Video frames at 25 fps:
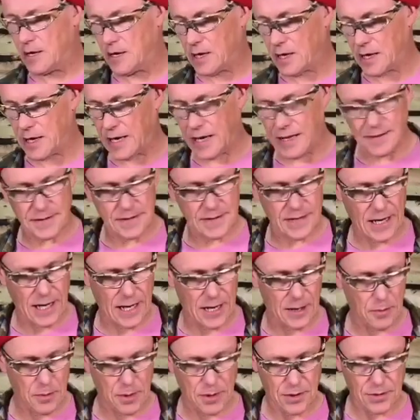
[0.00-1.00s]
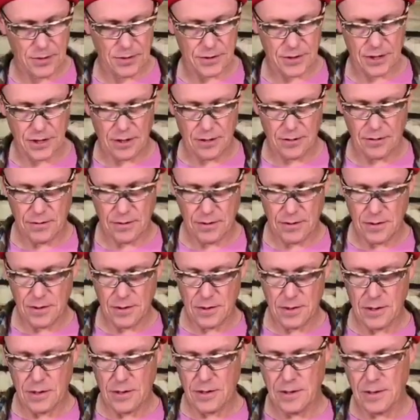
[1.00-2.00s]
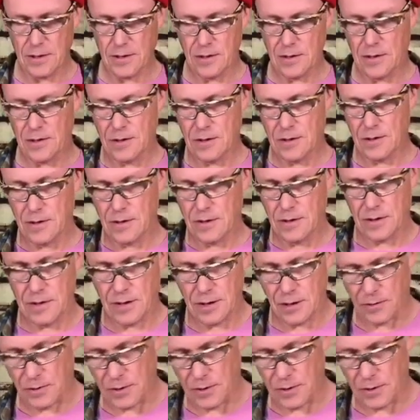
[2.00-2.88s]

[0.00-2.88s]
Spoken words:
an end cap. So, there we